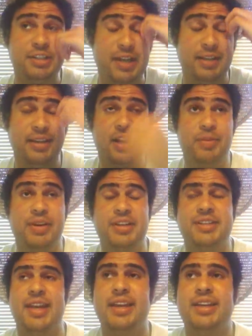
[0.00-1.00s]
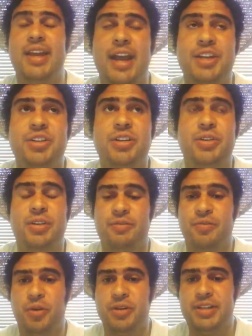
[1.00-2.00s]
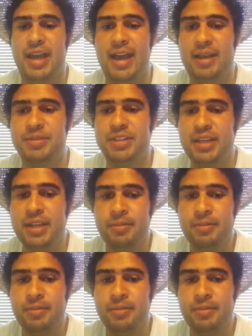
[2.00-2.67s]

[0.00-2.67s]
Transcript: She ended up in a psychiatric unit 4 times,